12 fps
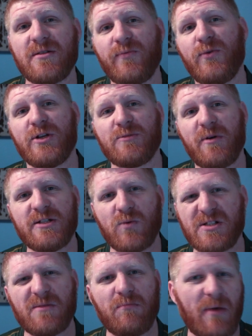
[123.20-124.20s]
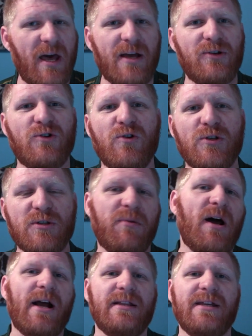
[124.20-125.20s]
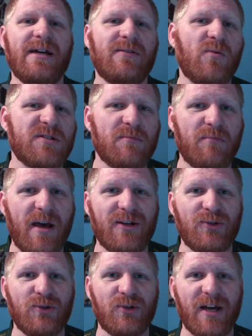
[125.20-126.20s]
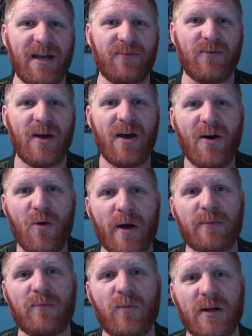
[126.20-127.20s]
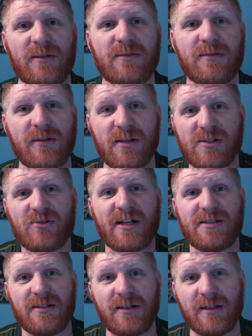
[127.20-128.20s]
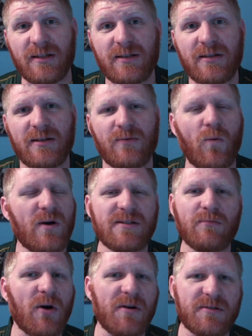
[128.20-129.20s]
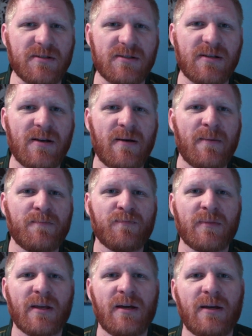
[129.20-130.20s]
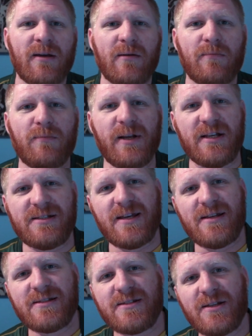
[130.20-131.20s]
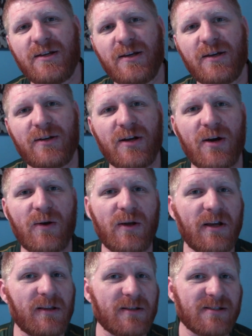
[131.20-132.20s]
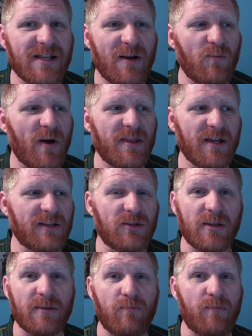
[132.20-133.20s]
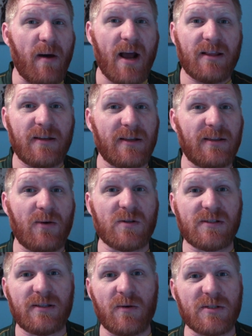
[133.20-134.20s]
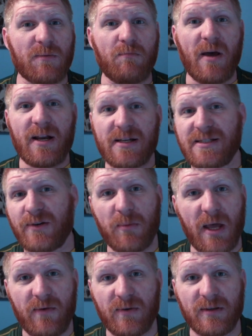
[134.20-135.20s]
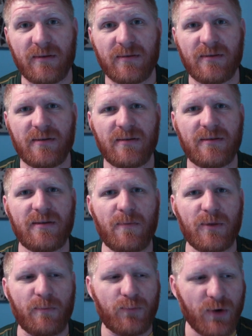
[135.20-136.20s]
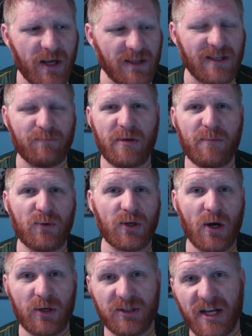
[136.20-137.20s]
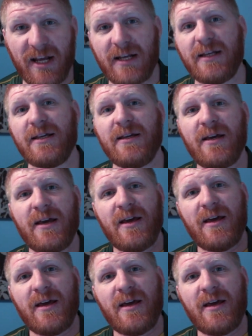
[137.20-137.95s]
in the first place. It wasn't man who supplied that. It wasn't man who gave what the Israelites needed. It wasn't Moses. But he says, you know, in the same way that back then there was manna sent from heaven, the bread, and people would go daily